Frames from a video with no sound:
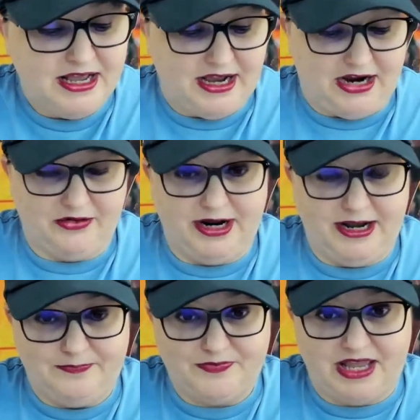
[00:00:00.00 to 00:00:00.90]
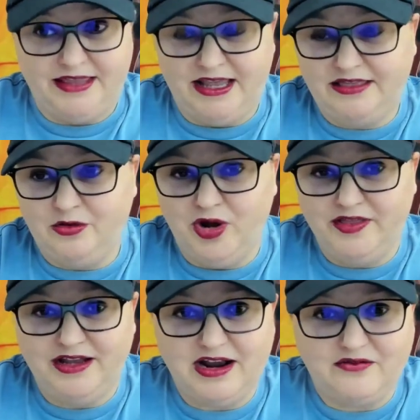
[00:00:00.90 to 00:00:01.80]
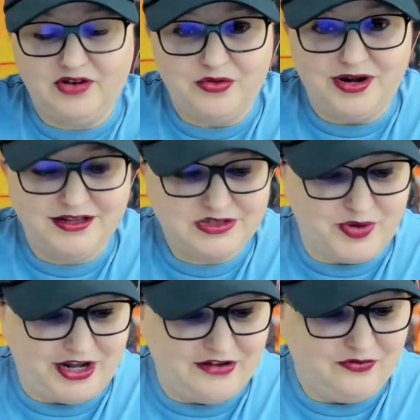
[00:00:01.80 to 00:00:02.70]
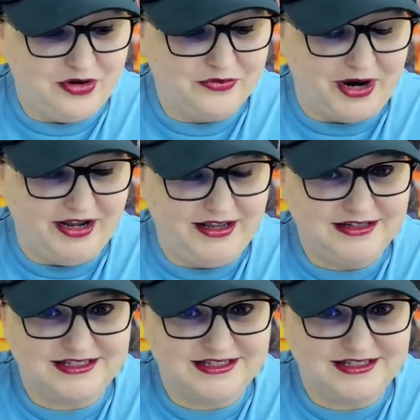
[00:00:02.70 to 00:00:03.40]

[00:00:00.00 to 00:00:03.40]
All right. And then the one that everyone is waiting for, right?